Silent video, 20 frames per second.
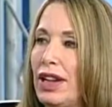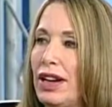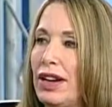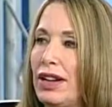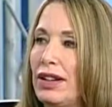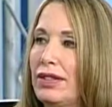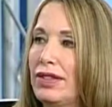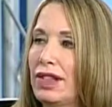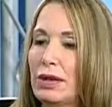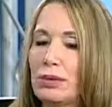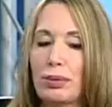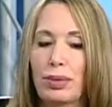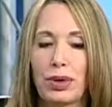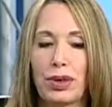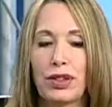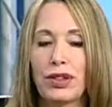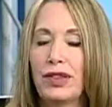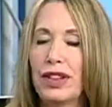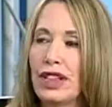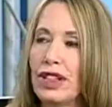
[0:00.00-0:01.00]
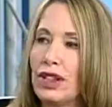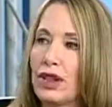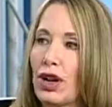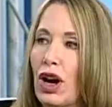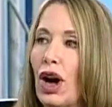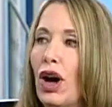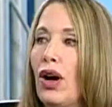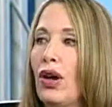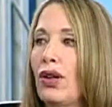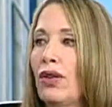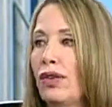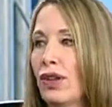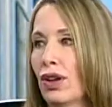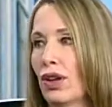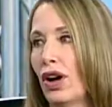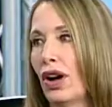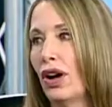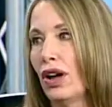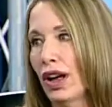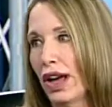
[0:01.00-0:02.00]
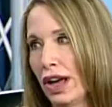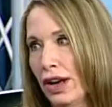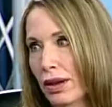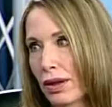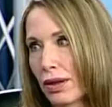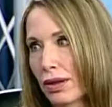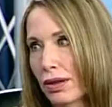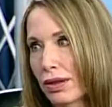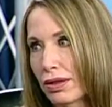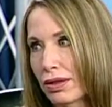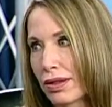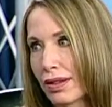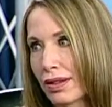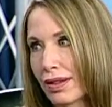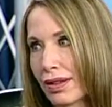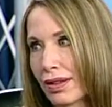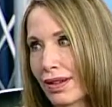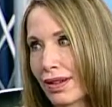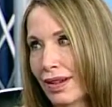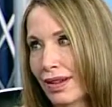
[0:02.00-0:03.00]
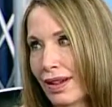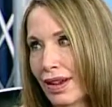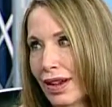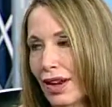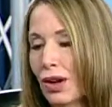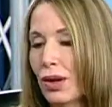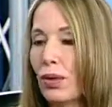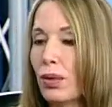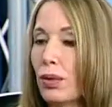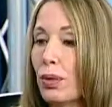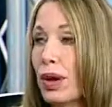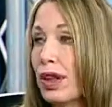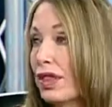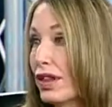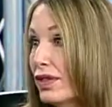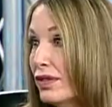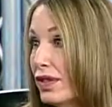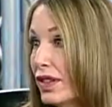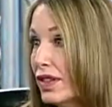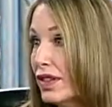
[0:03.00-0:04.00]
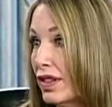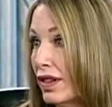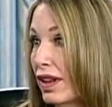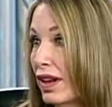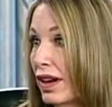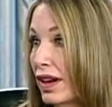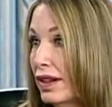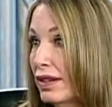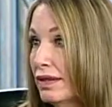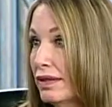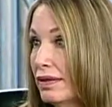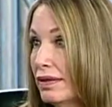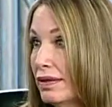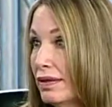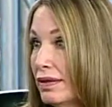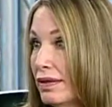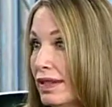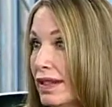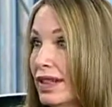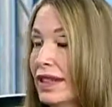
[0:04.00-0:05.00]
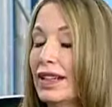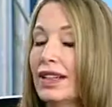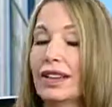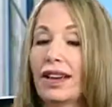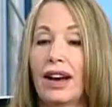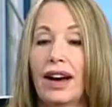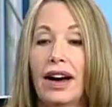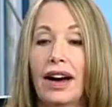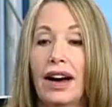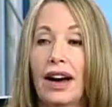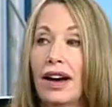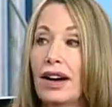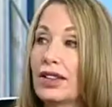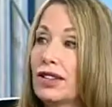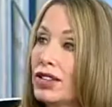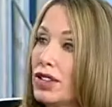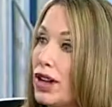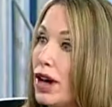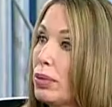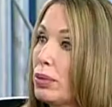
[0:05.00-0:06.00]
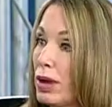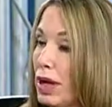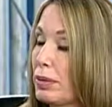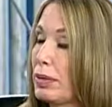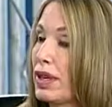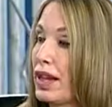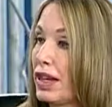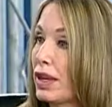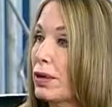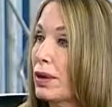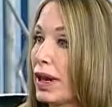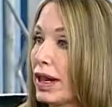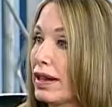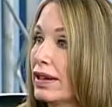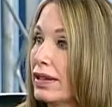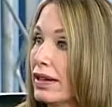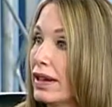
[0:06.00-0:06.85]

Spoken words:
of improving your overall health with Invisalign to open up an airway.